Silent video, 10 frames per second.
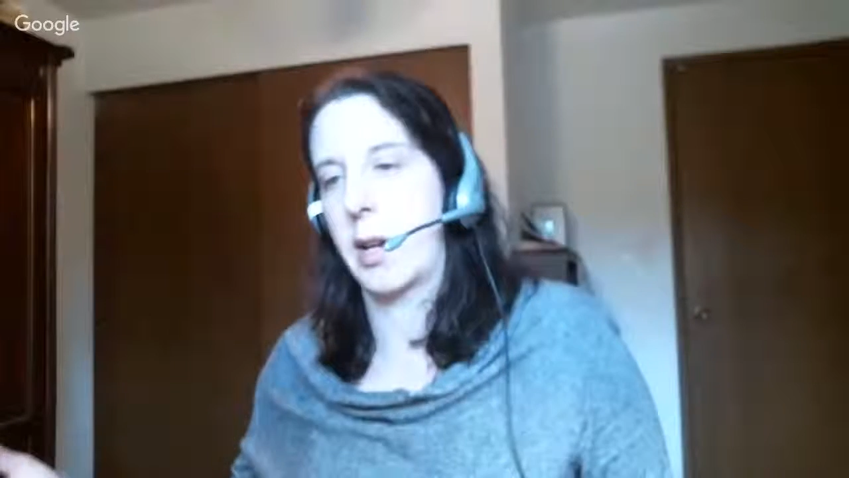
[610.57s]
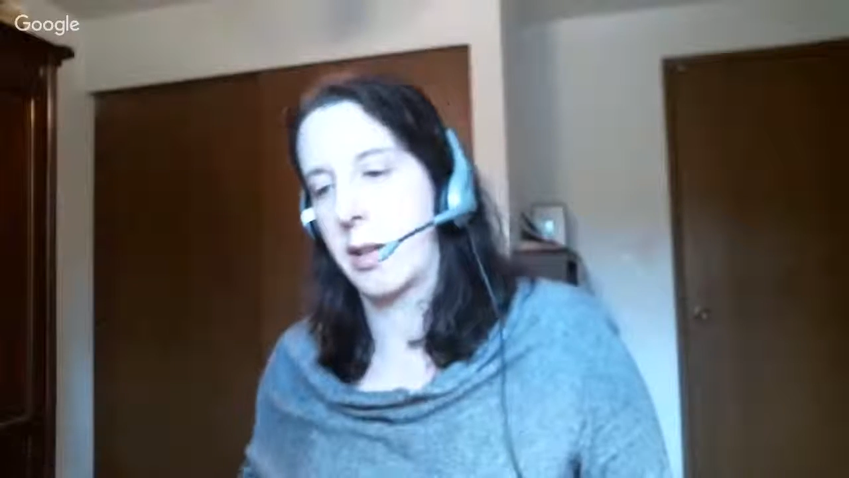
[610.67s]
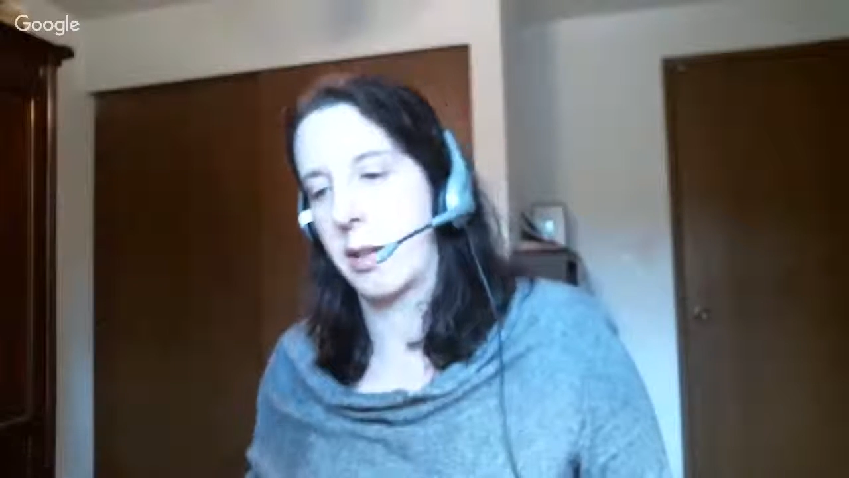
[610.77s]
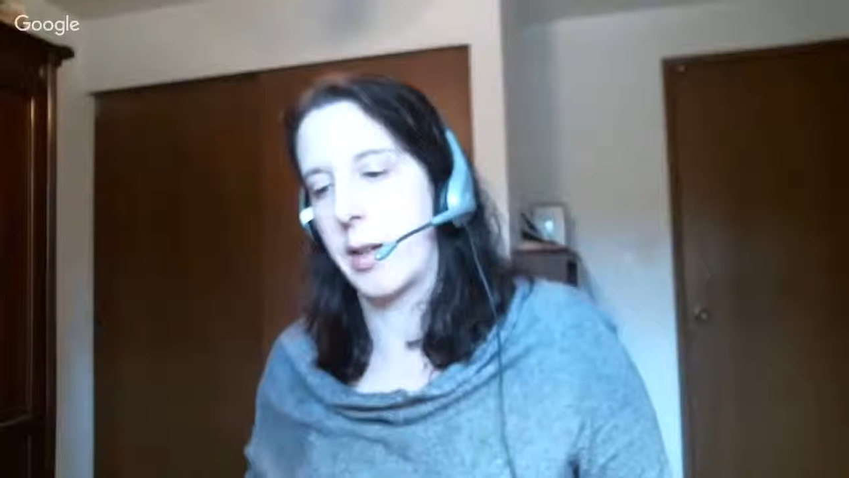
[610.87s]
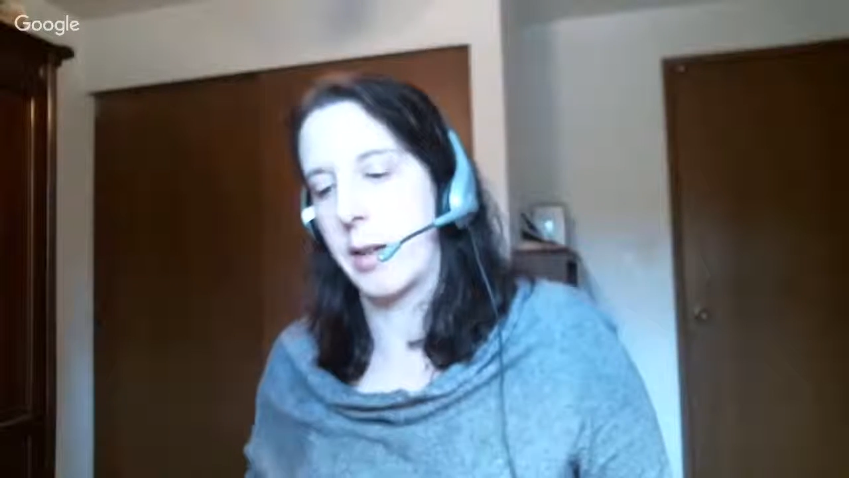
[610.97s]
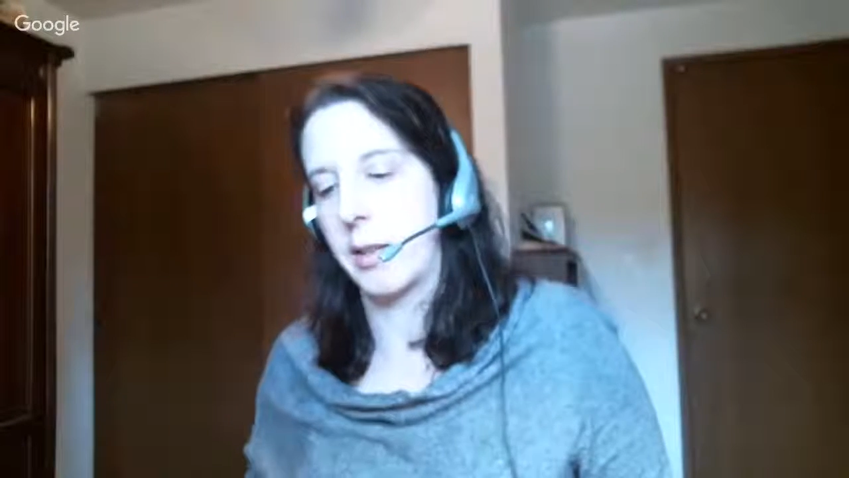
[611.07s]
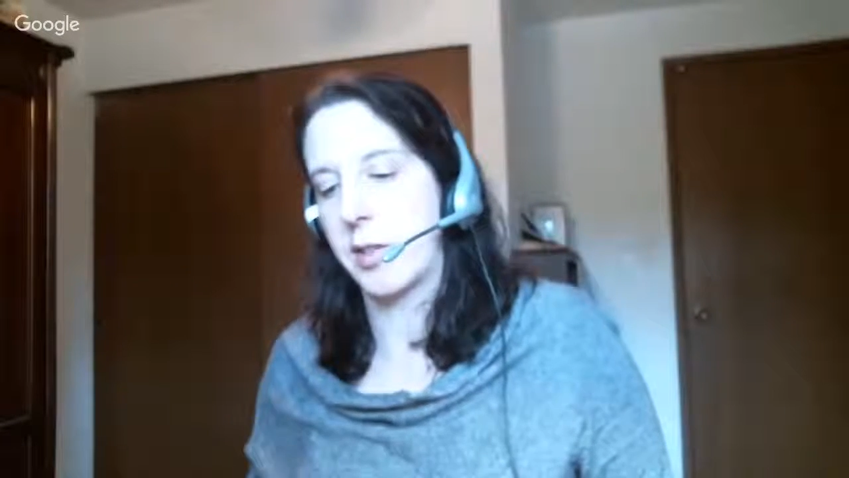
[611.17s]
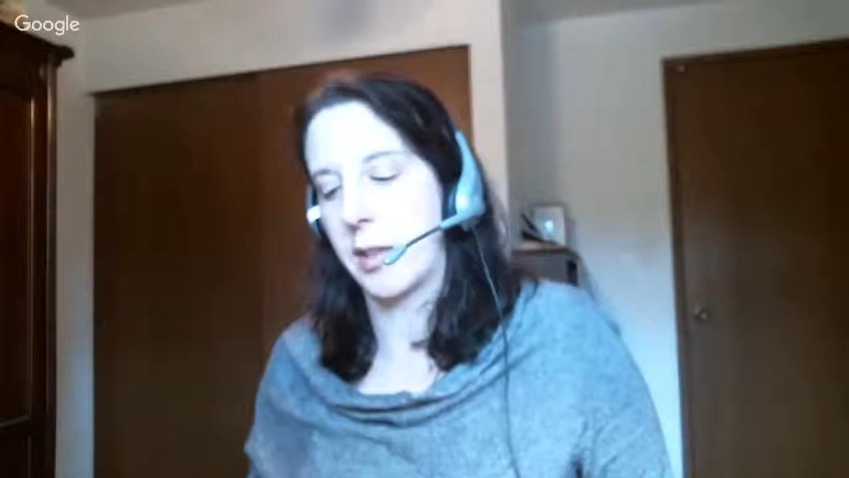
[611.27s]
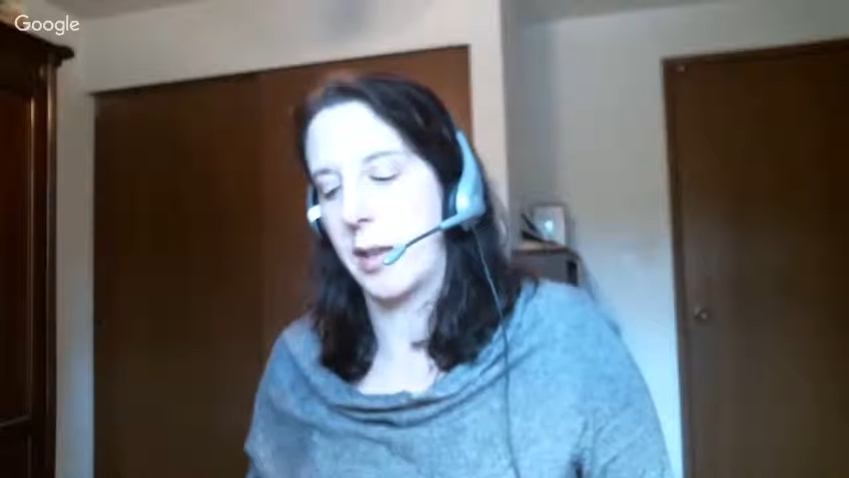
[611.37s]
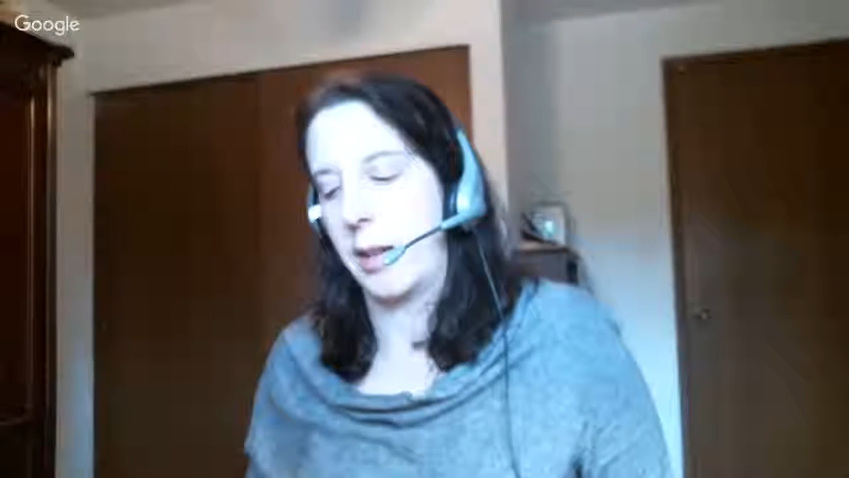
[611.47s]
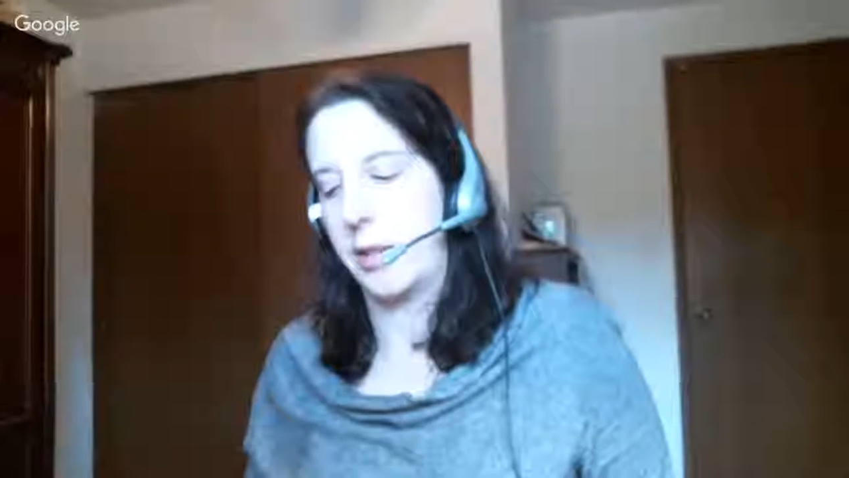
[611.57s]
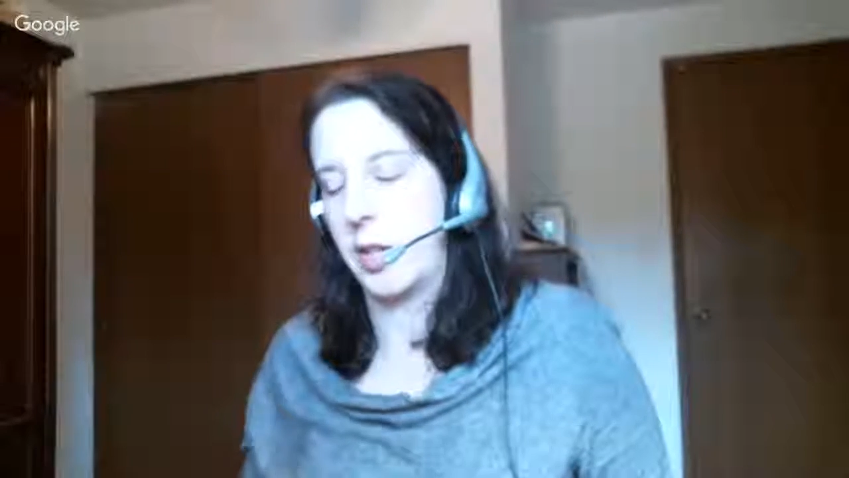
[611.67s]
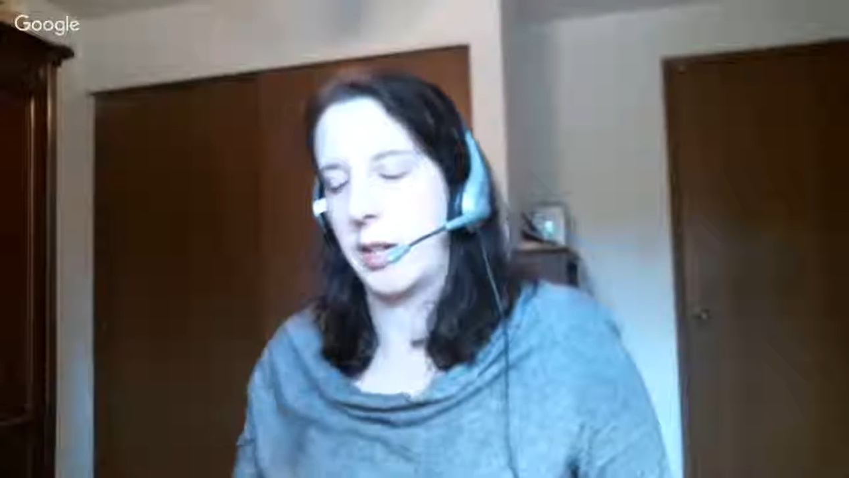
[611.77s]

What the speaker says: and click on the technology.